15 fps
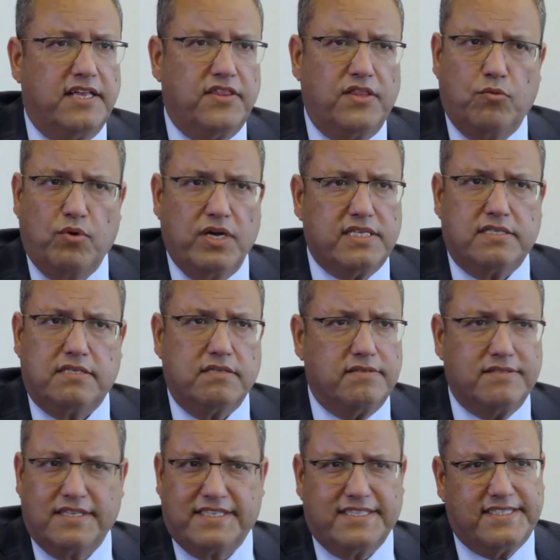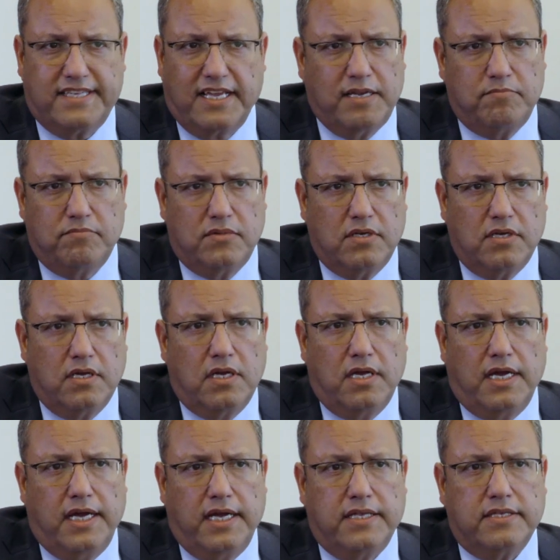and the west the same,
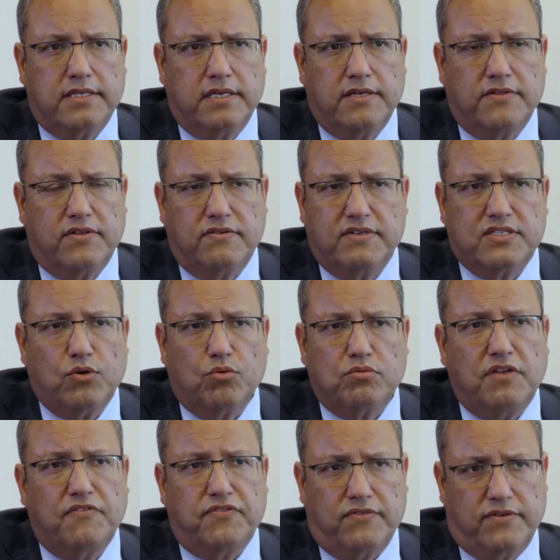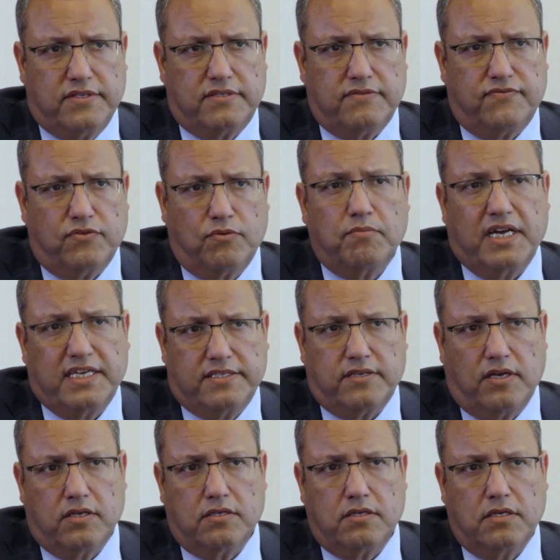and there is no difference from my
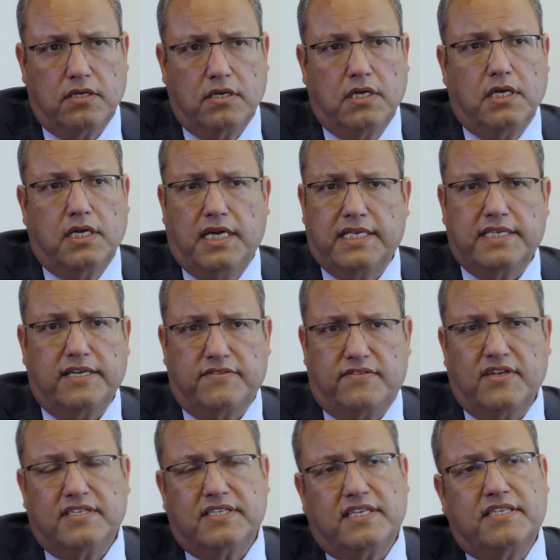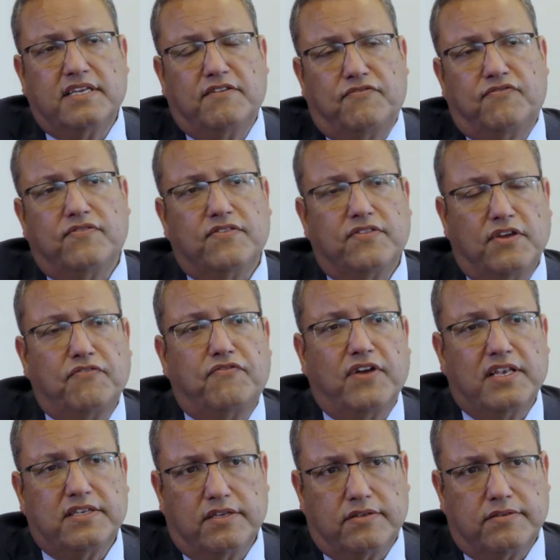side. And I think that they
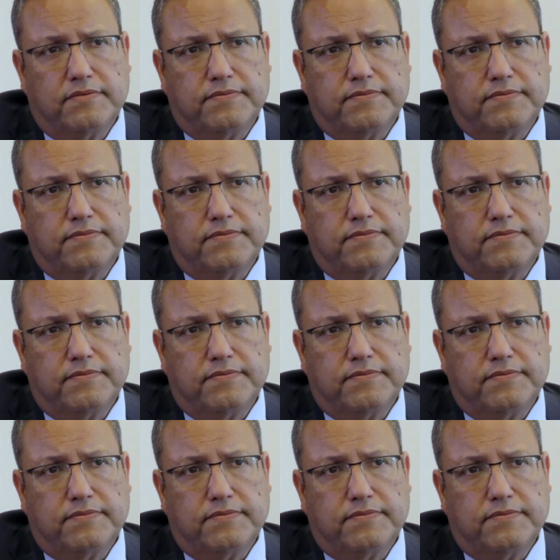felt it.